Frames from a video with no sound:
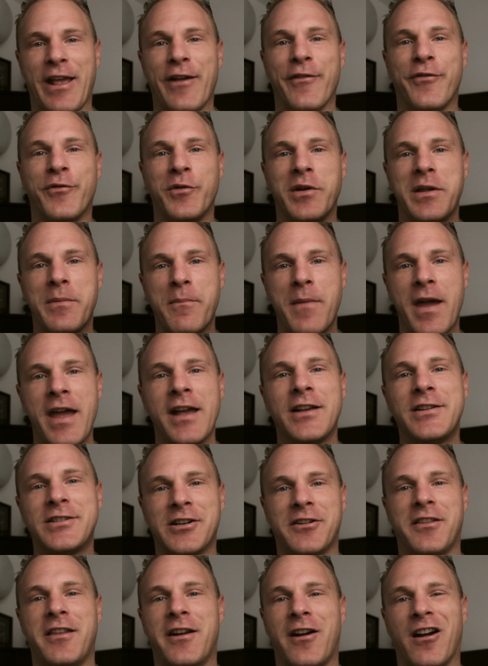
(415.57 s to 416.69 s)
if we make
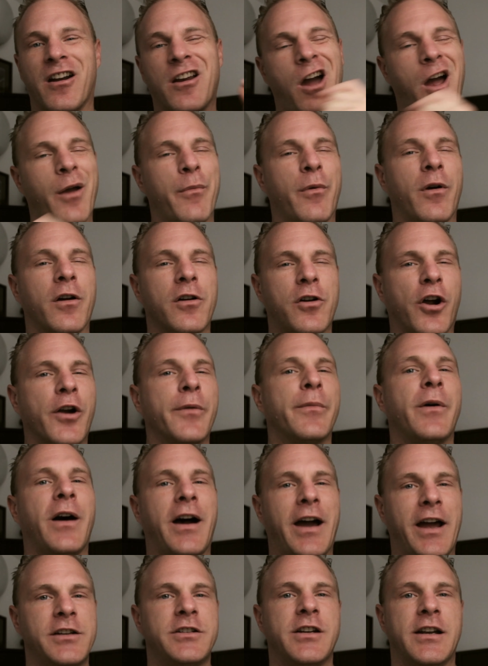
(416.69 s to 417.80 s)
sure that our carb-
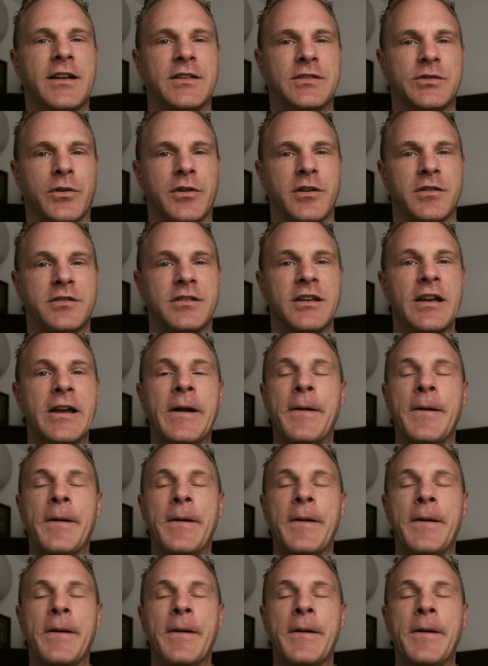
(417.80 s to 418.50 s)
carbohydrate source